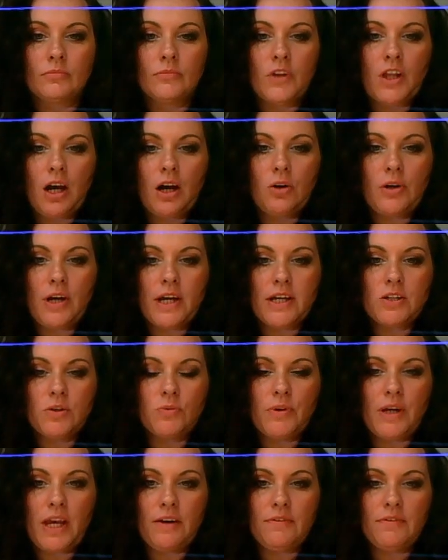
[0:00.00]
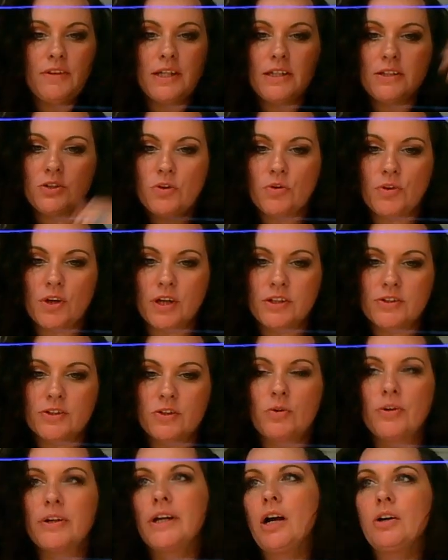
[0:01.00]
Okay, so we have these two things
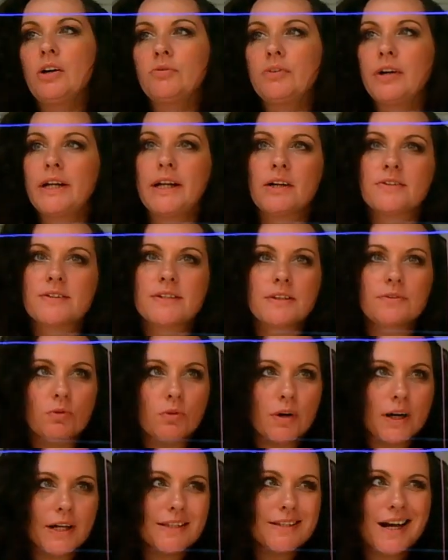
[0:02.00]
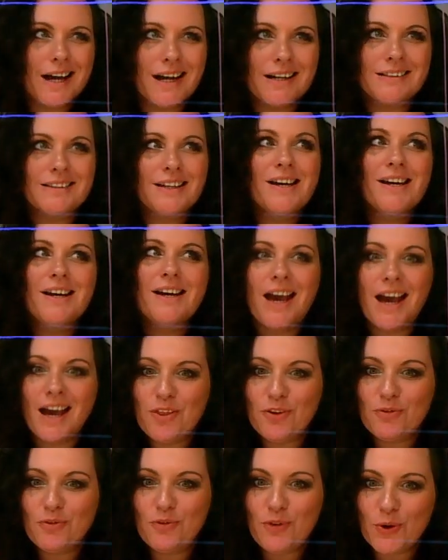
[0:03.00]
going on right now, Civil Rights Act and
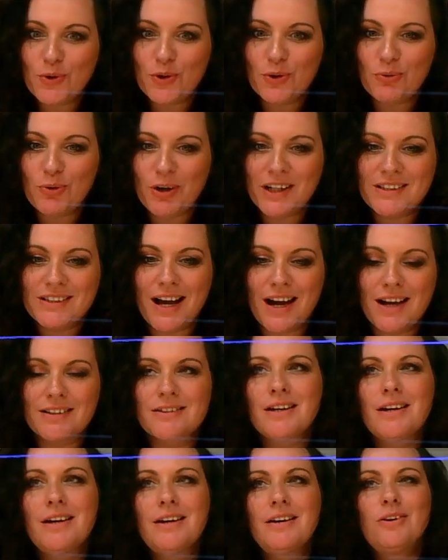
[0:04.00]
the Voting Rights Act.